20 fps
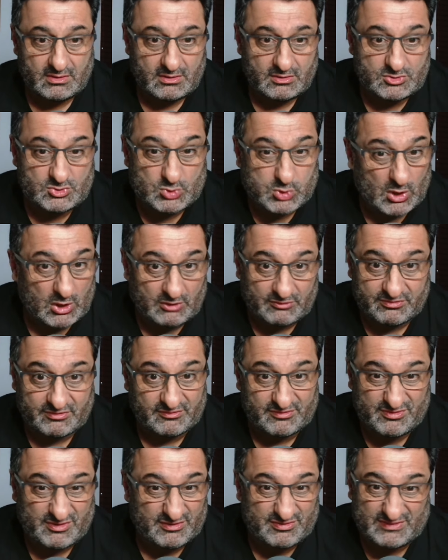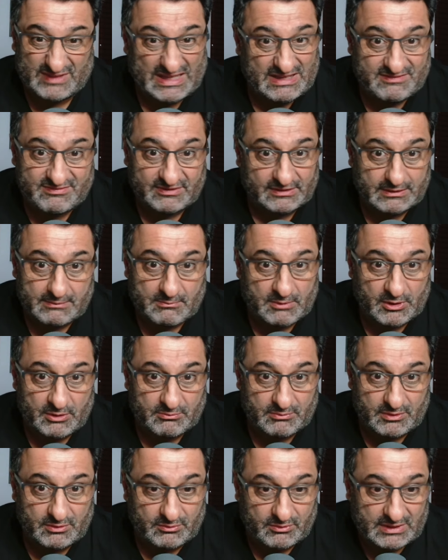12th and 15th at the
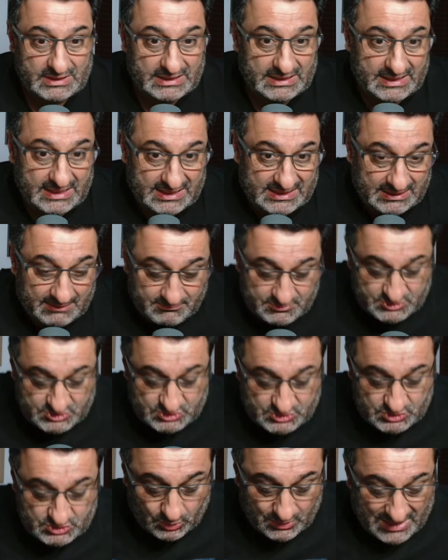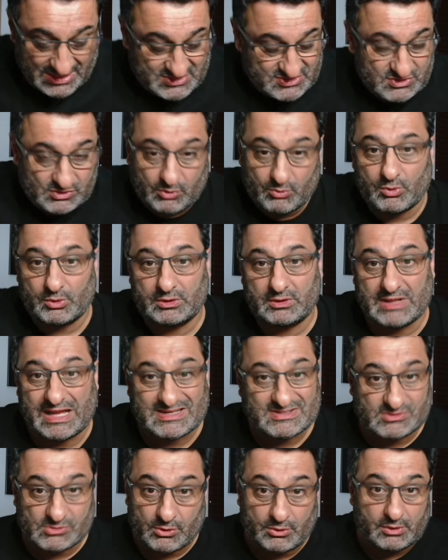moment, really. And I'm sure that's not
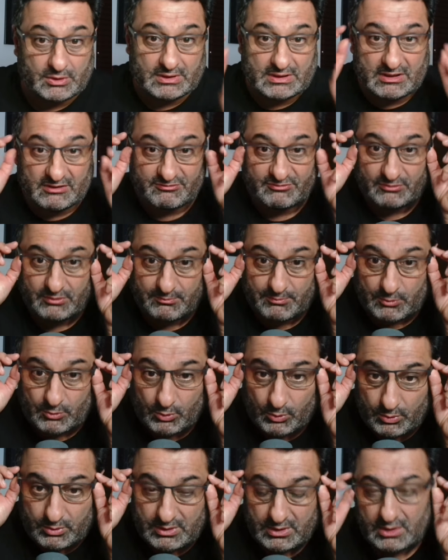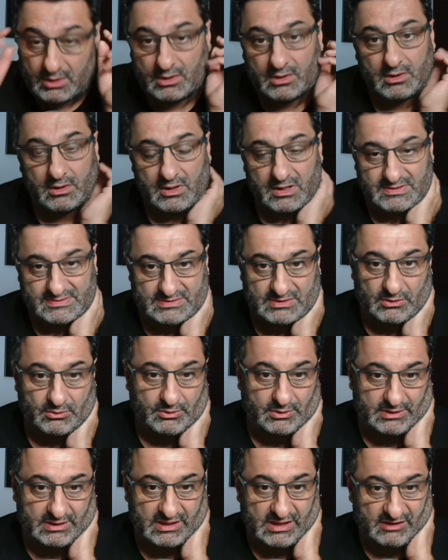good enough for the board. It's not
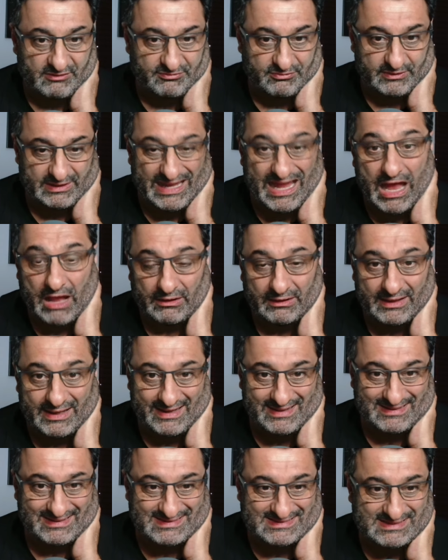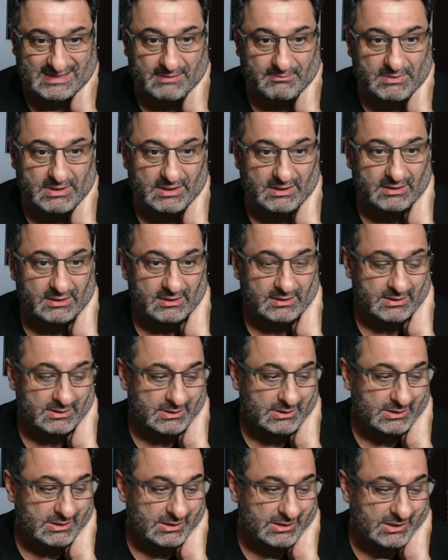good enough for the outlay in the summer.
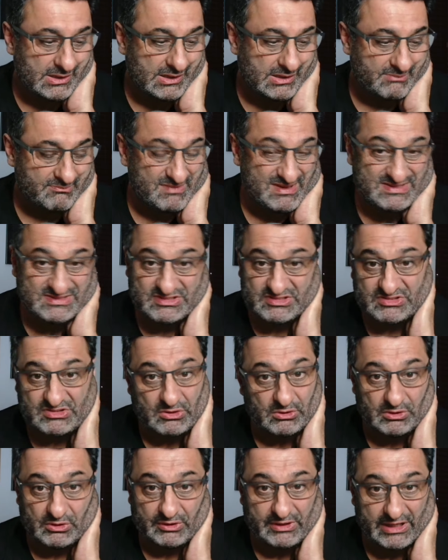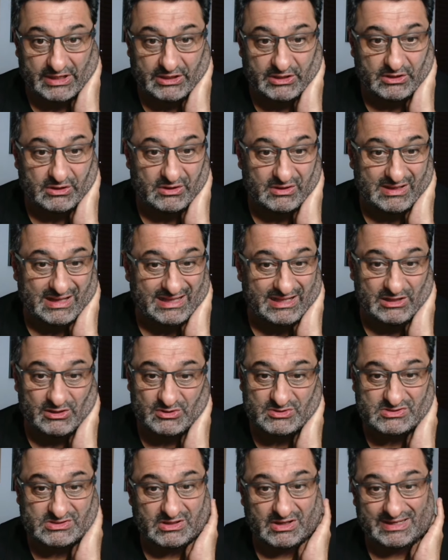It's just not looking good, and it
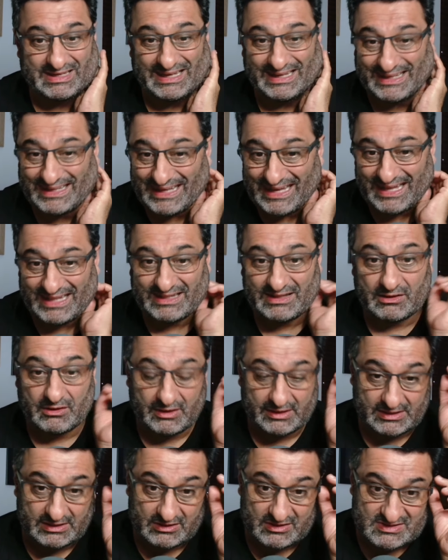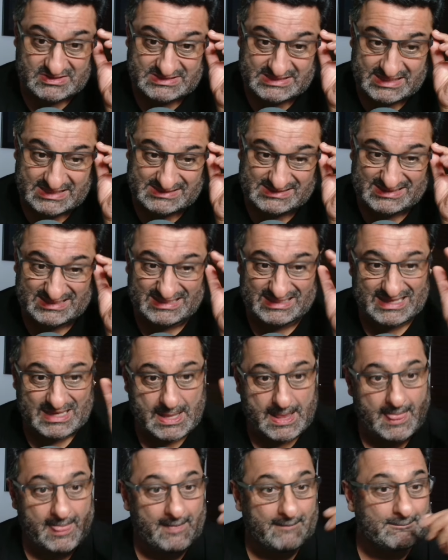looks like, again, like last season,
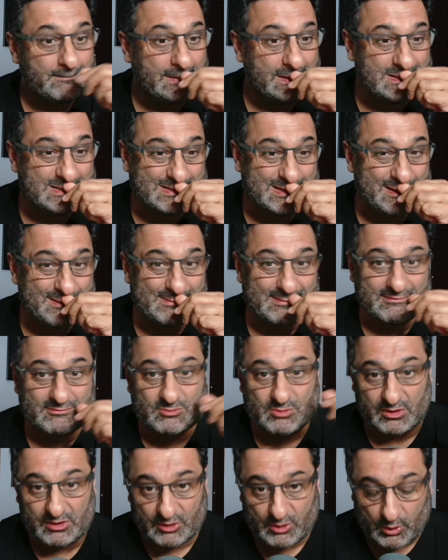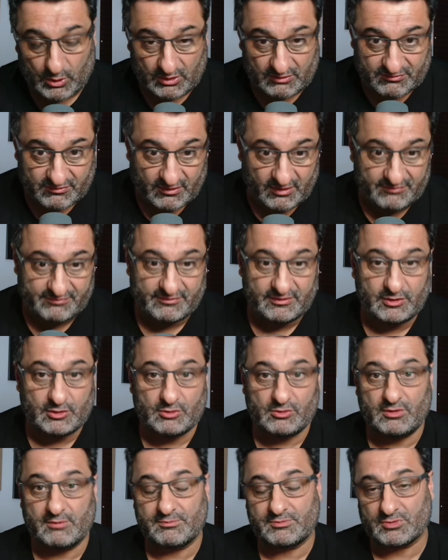in terms of trying to qualify for
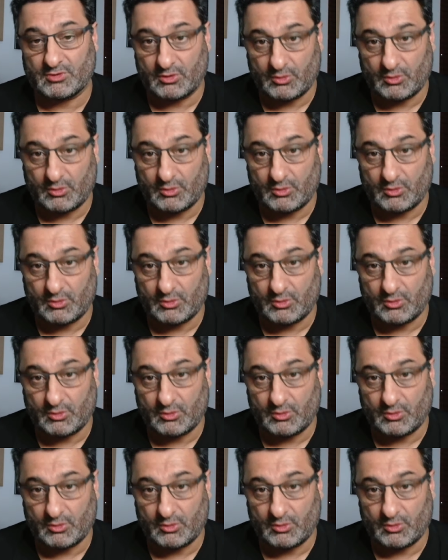Europe, trying